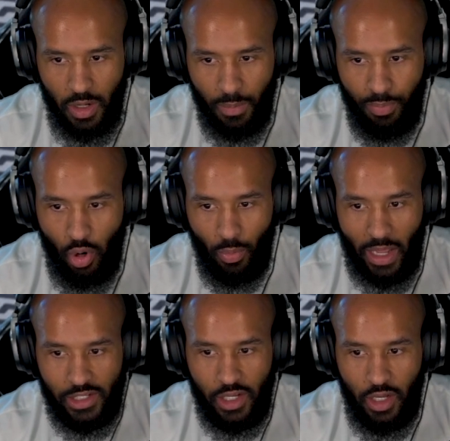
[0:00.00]
Boom.
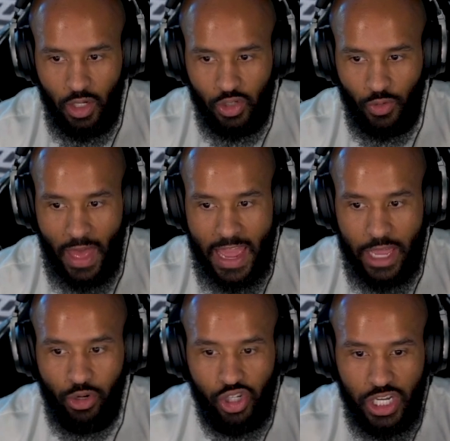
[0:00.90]
Watch. So that
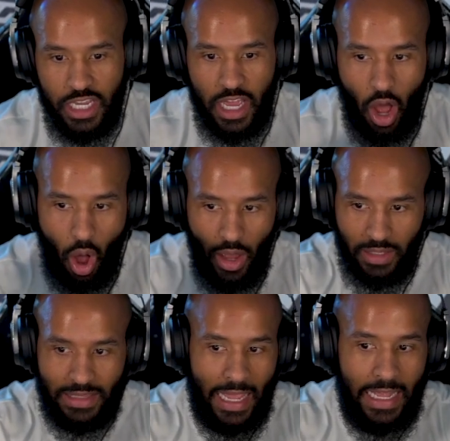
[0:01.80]
energy
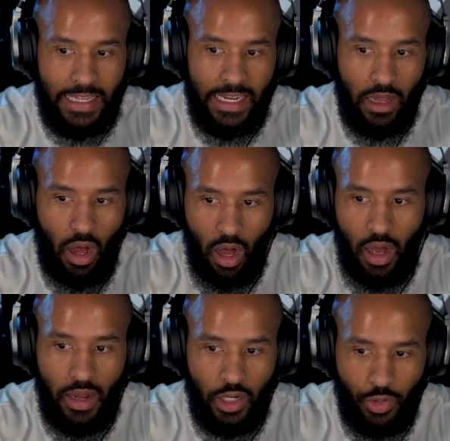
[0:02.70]
landed
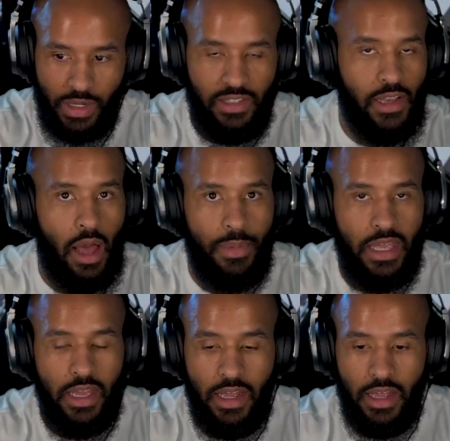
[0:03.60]
on Korean Zombie.
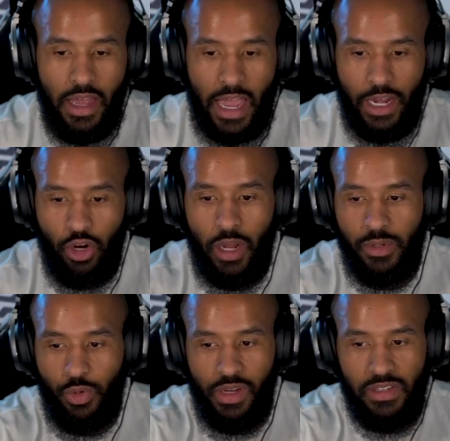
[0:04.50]
And here comes
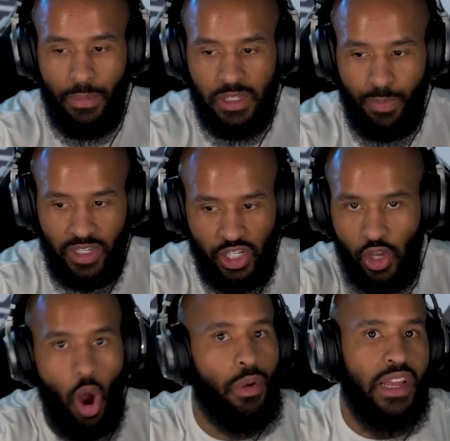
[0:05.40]
Korean Zombie's punch. He's
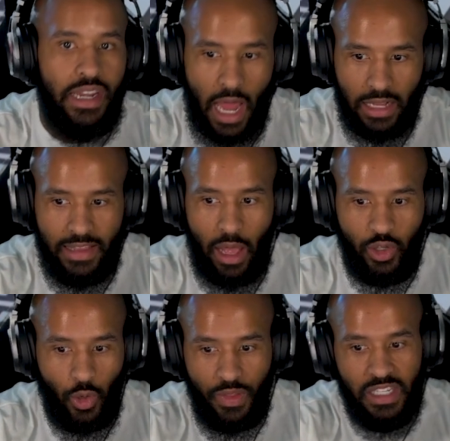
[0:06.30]
already getting knocked out.
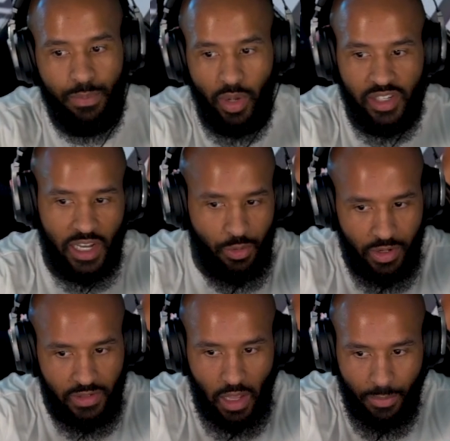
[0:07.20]
So this punch that Korean
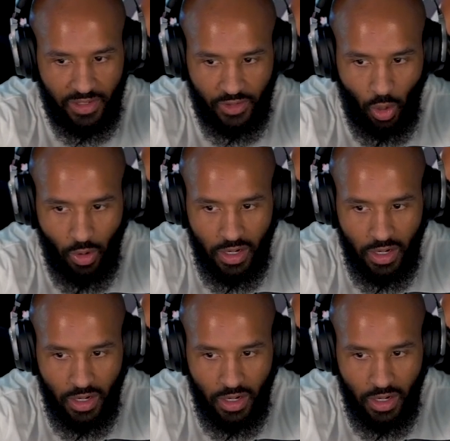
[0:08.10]
Zombie's throwing